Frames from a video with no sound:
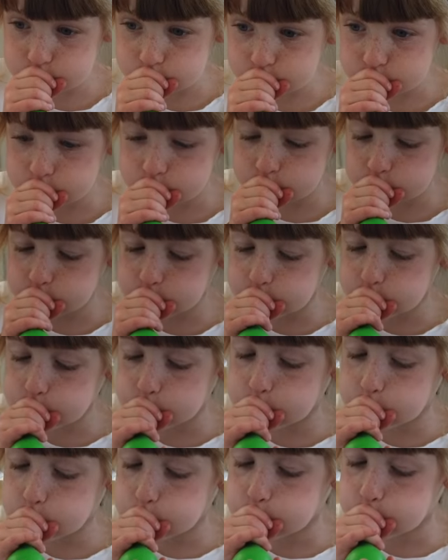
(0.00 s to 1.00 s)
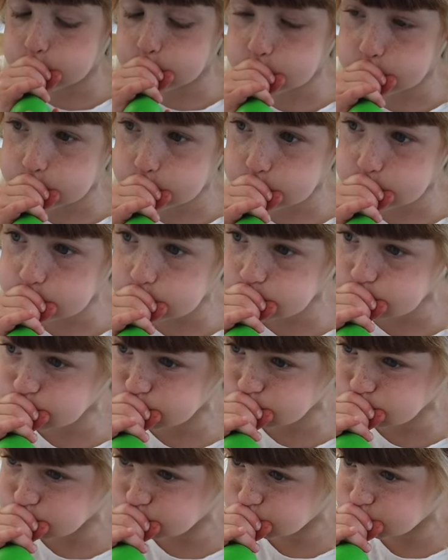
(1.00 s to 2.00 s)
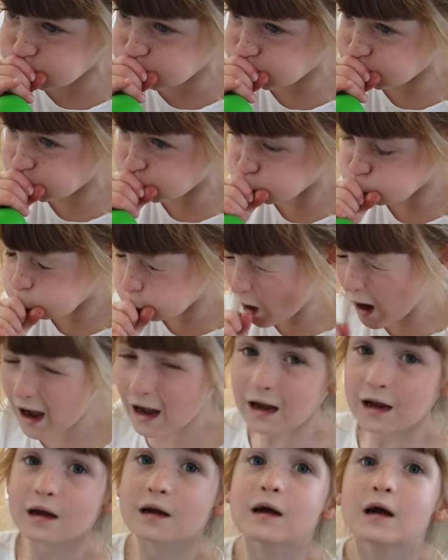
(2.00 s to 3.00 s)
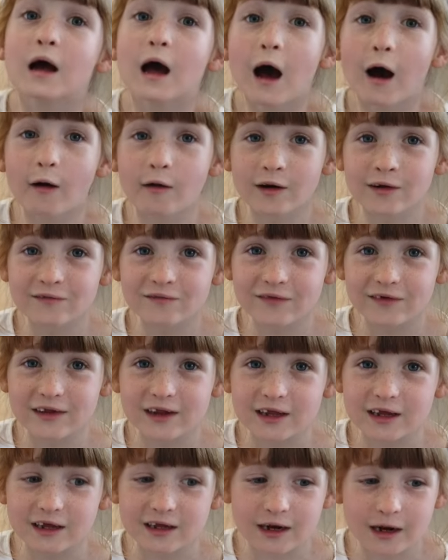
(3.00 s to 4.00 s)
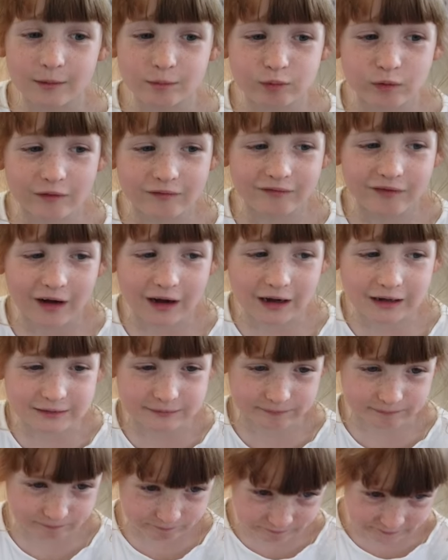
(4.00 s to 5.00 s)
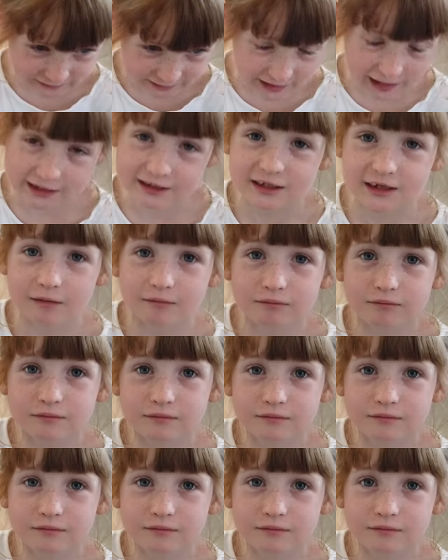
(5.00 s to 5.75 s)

And you're just gonna blow a balloon? Oh, my fingers hurt. I'm gonna fill it up with um ketchup.